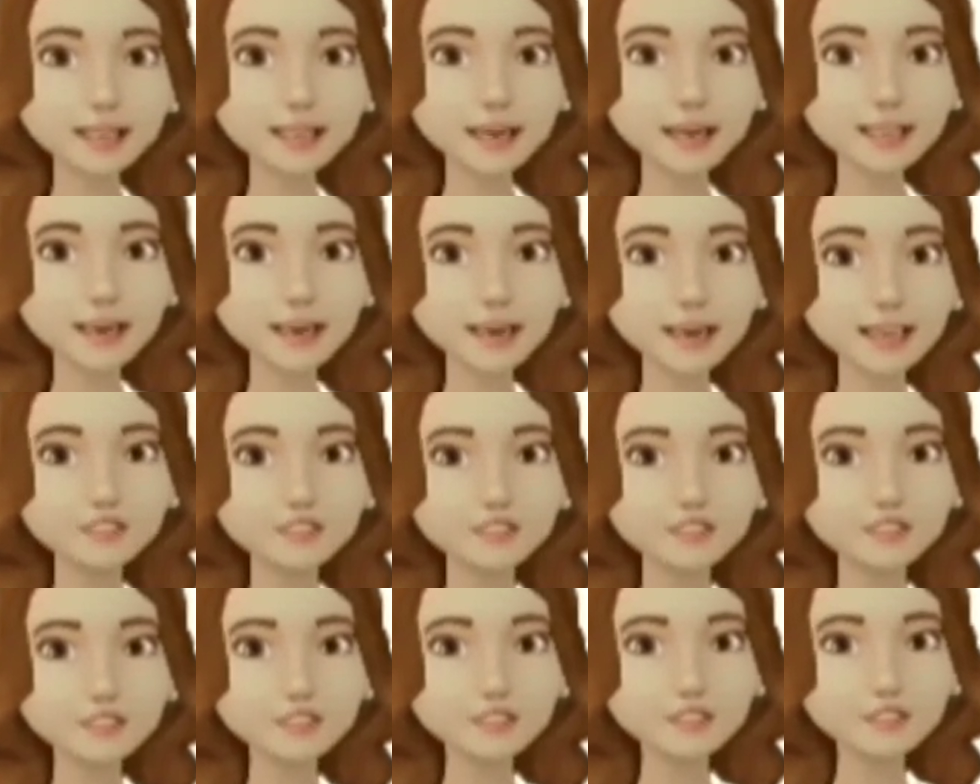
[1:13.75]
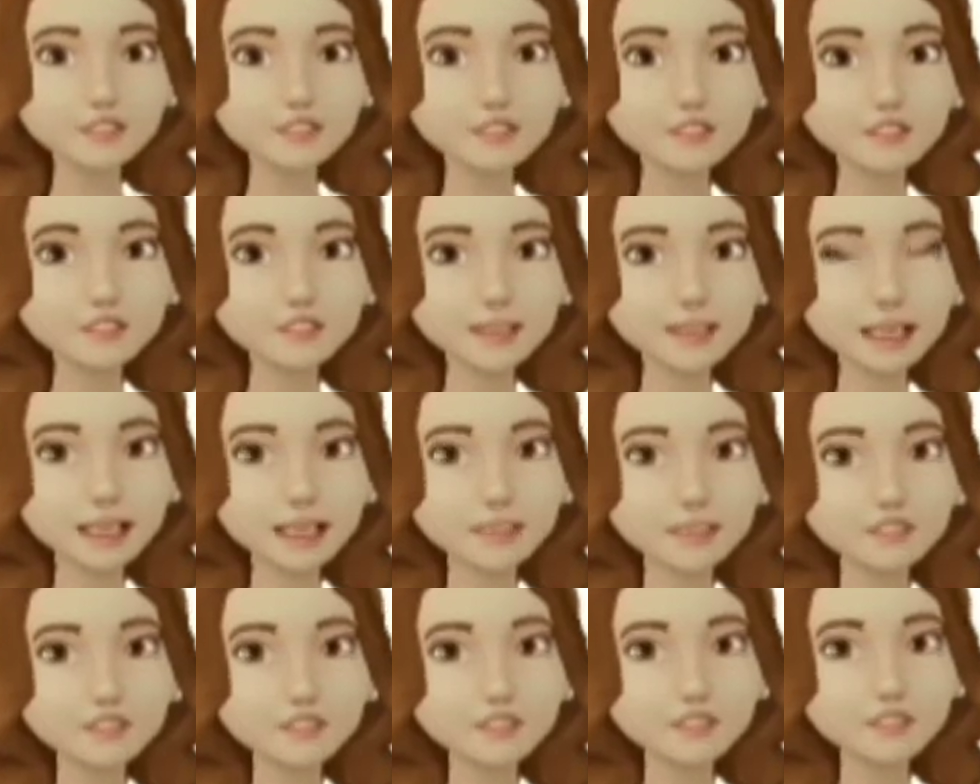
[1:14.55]
You'll see a list of
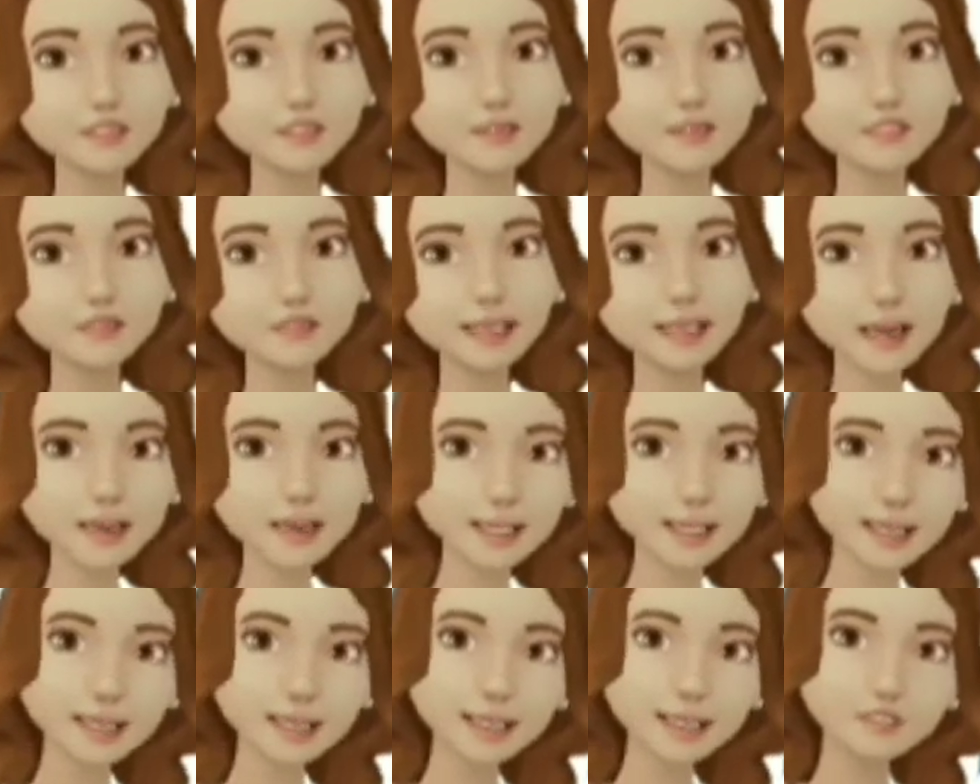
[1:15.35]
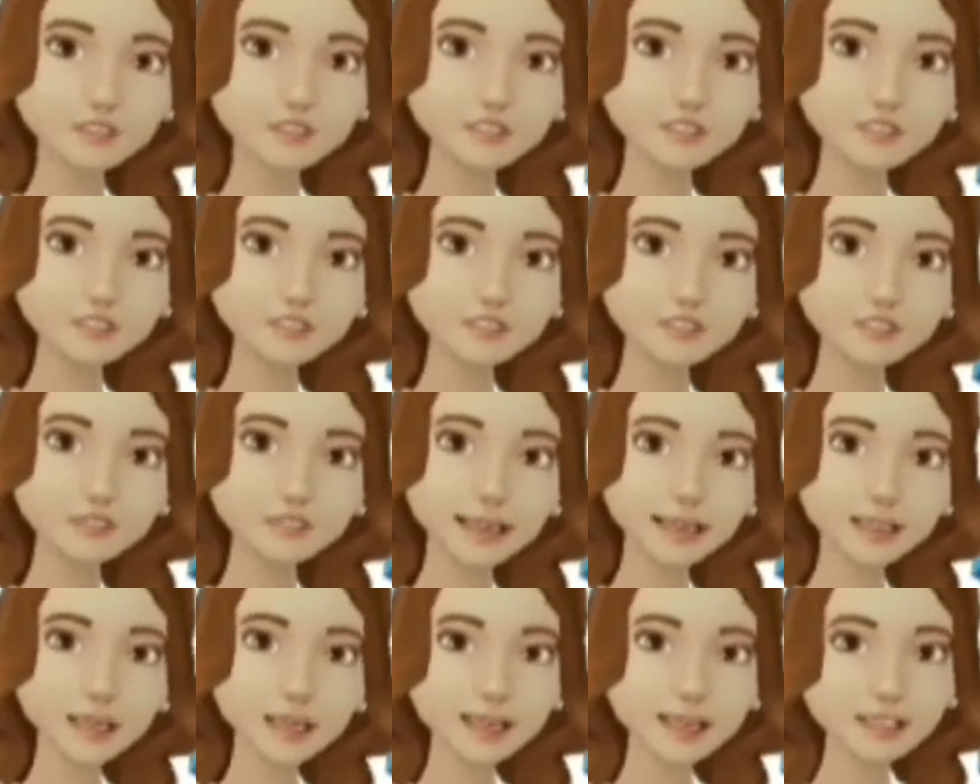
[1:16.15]
suggested contacts that you can
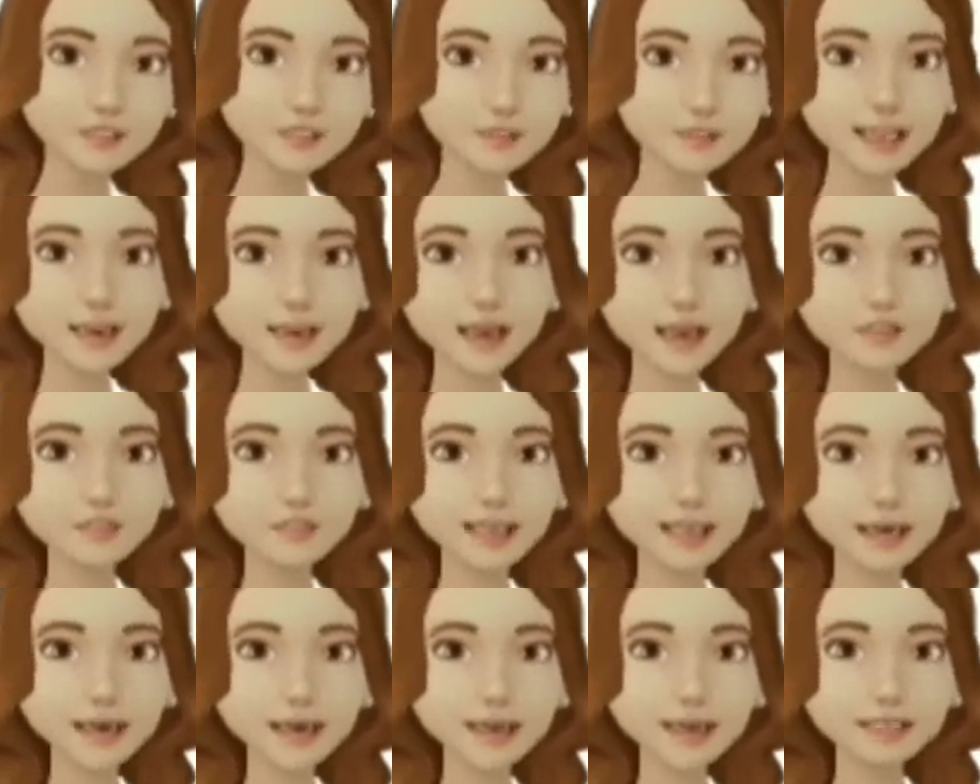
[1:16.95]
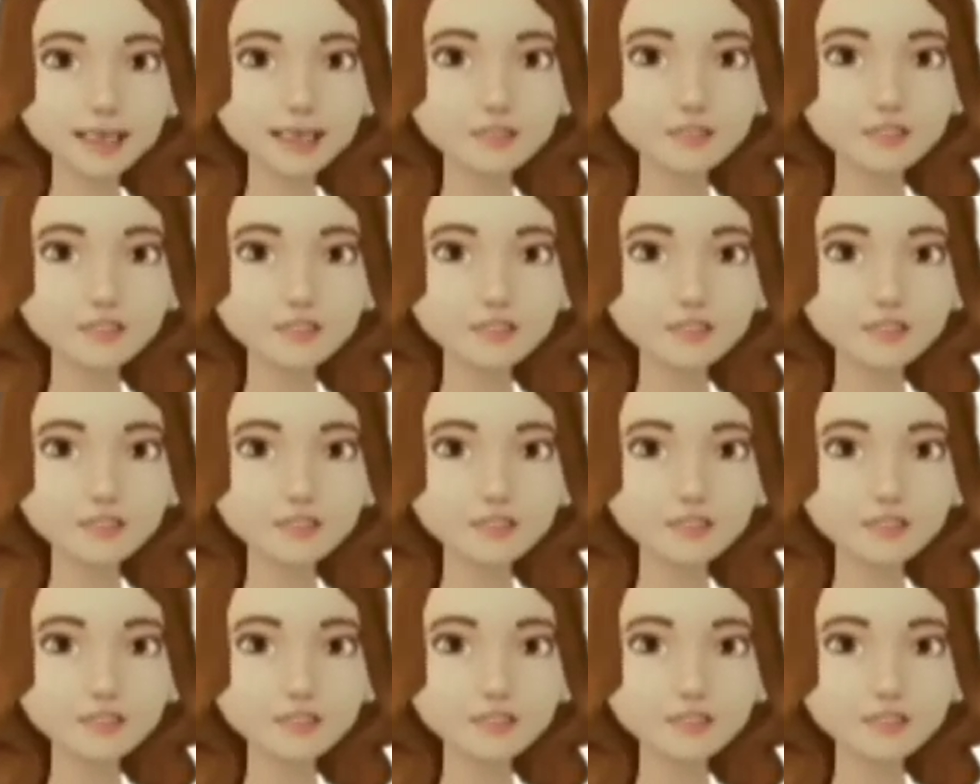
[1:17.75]
use walkie-talkie with.